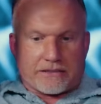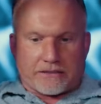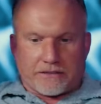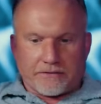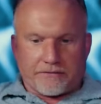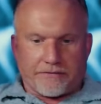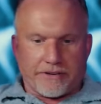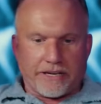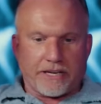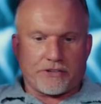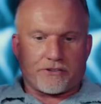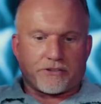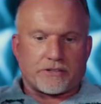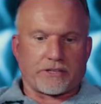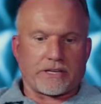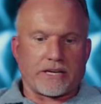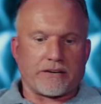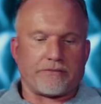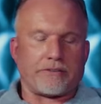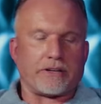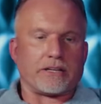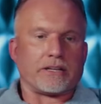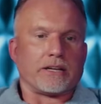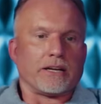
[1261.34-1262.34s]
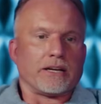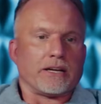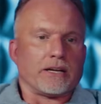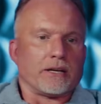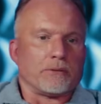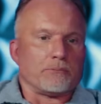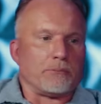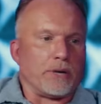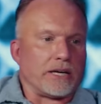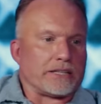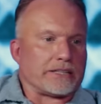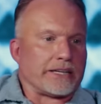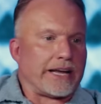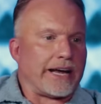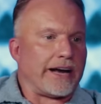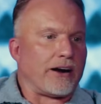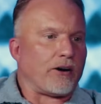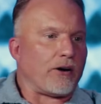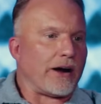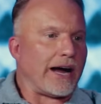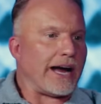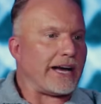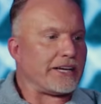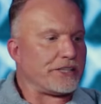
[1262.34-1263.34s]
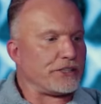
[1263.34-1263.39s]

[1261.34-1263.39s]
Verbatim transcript: the vision of it. But now, hi,